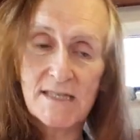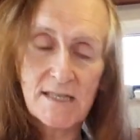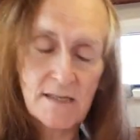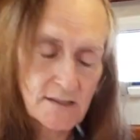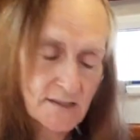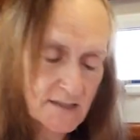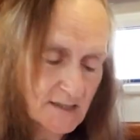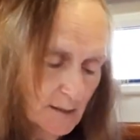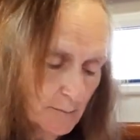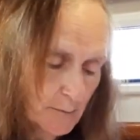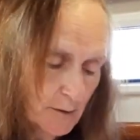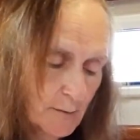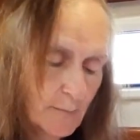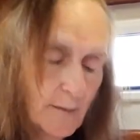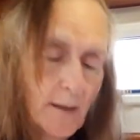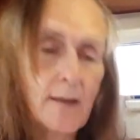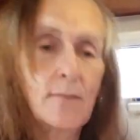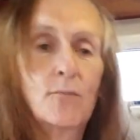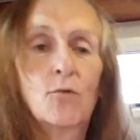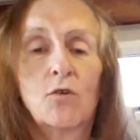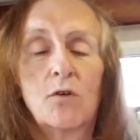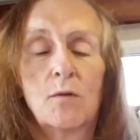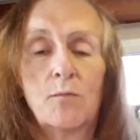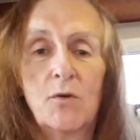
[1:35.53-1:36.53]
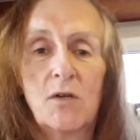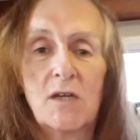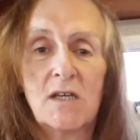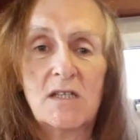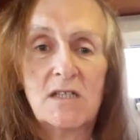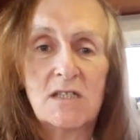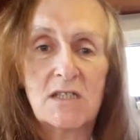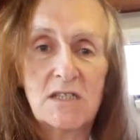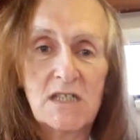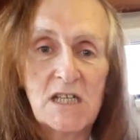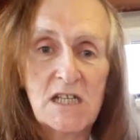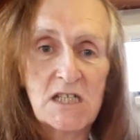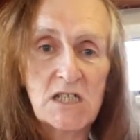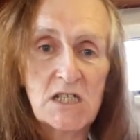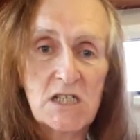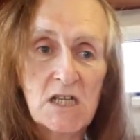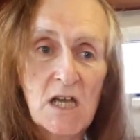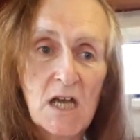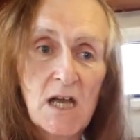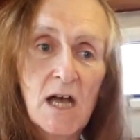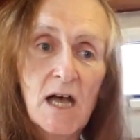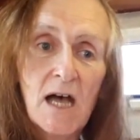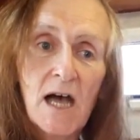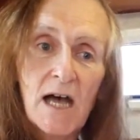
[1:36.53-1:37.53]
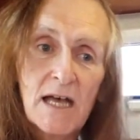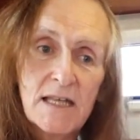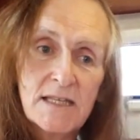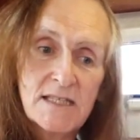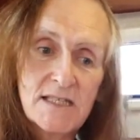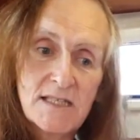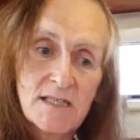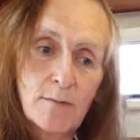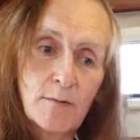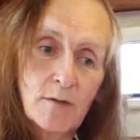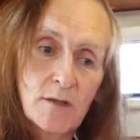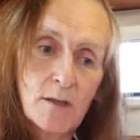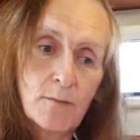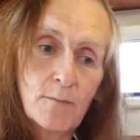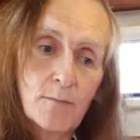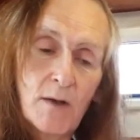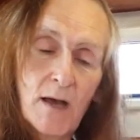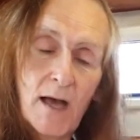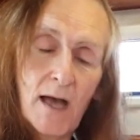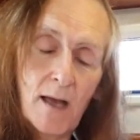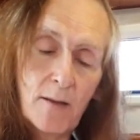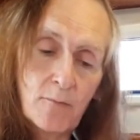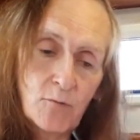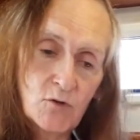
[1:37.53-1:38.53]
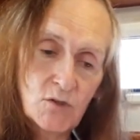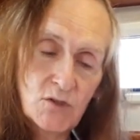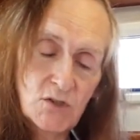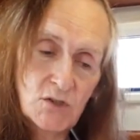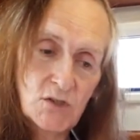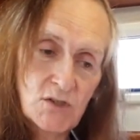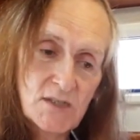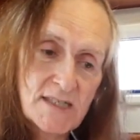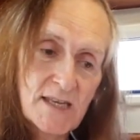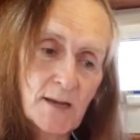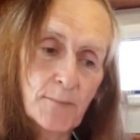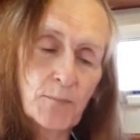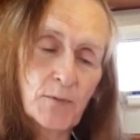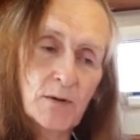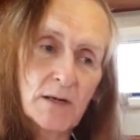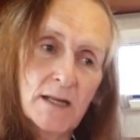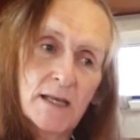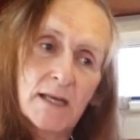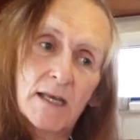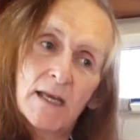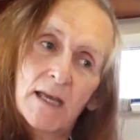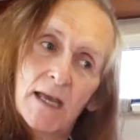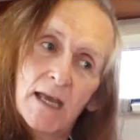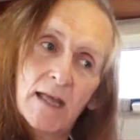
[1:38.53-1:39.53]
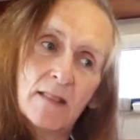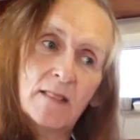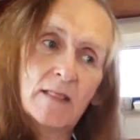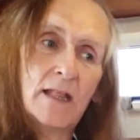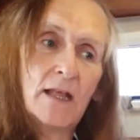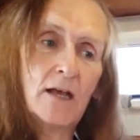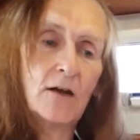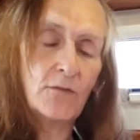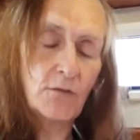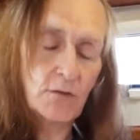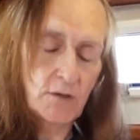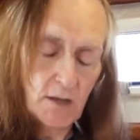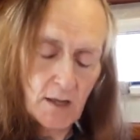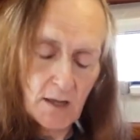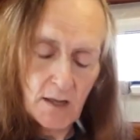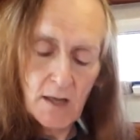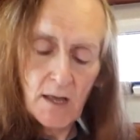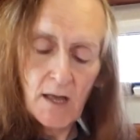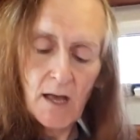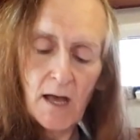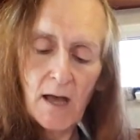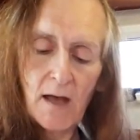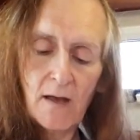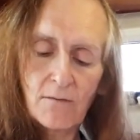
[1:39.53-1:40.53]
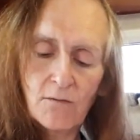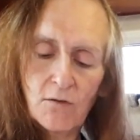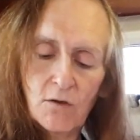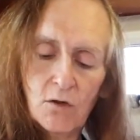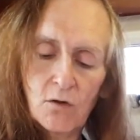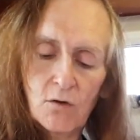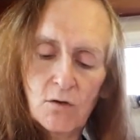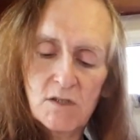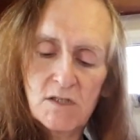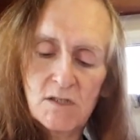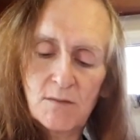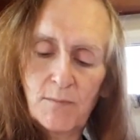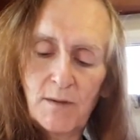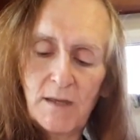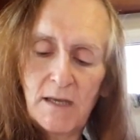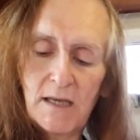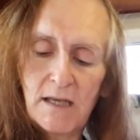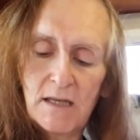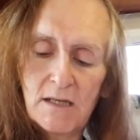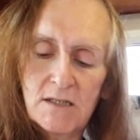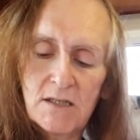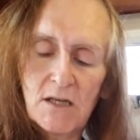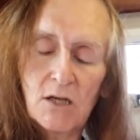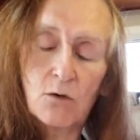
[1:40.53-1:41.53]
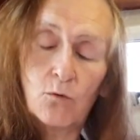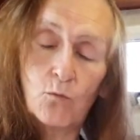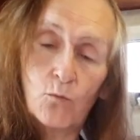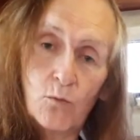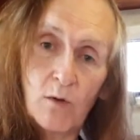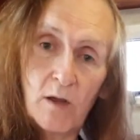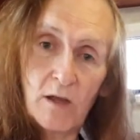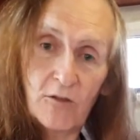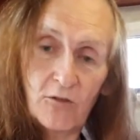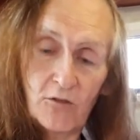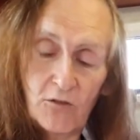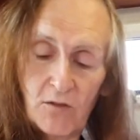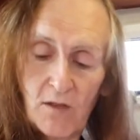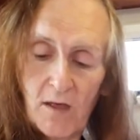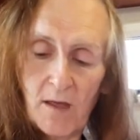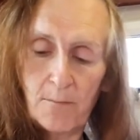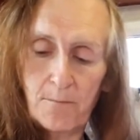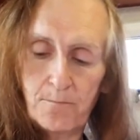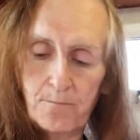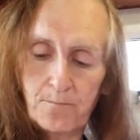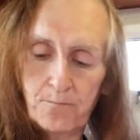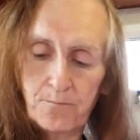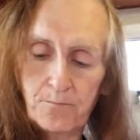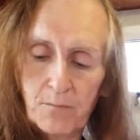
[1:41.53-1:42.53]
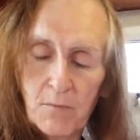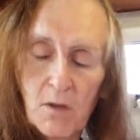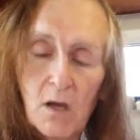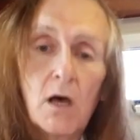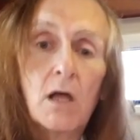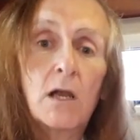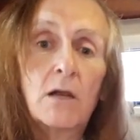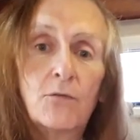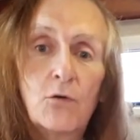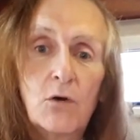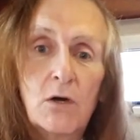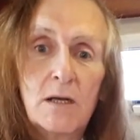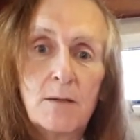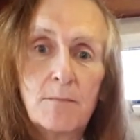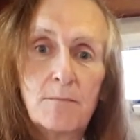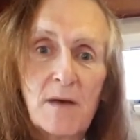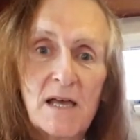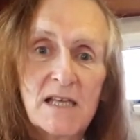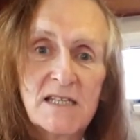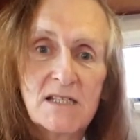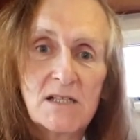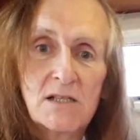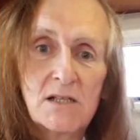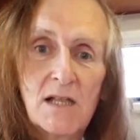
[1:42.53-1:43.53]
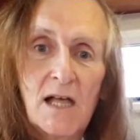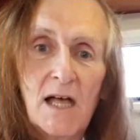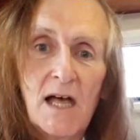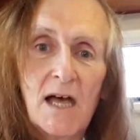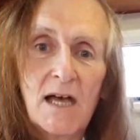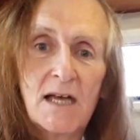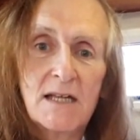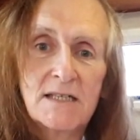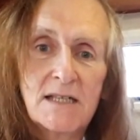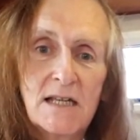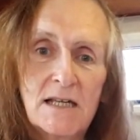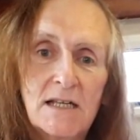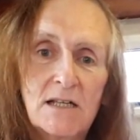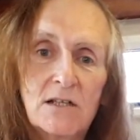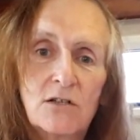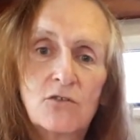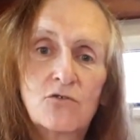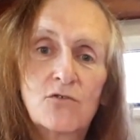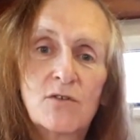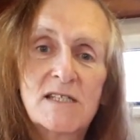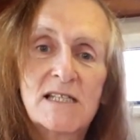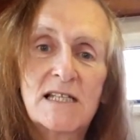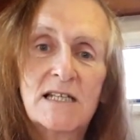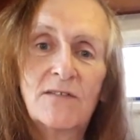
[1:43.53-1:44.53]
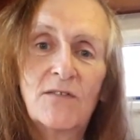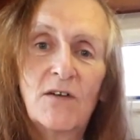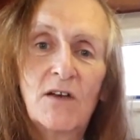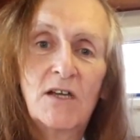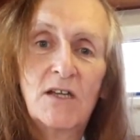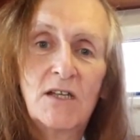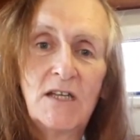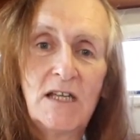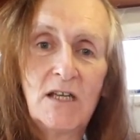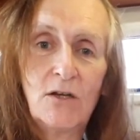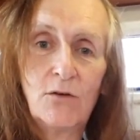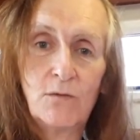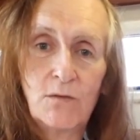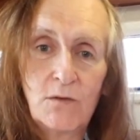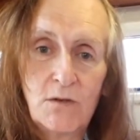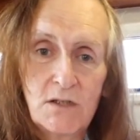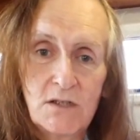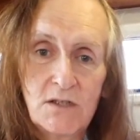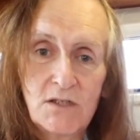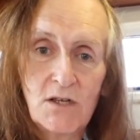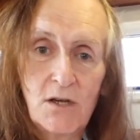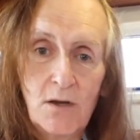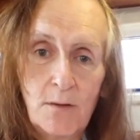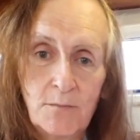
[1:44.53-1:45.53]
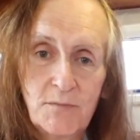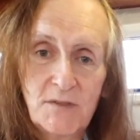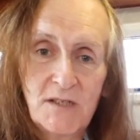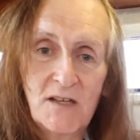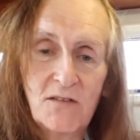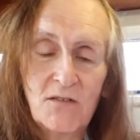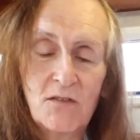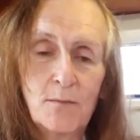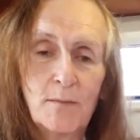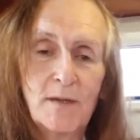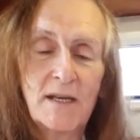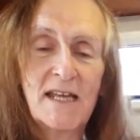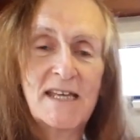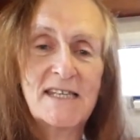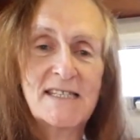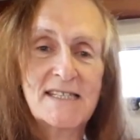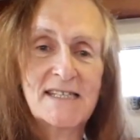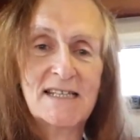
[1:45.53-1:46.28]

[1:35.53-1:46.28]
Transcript: Some of them I'm going to put into the dish, and some of them I'm going to do separately in the oven, and they're going to be done with olive oil and basil and a little drizzle of honey over the top to give them a nice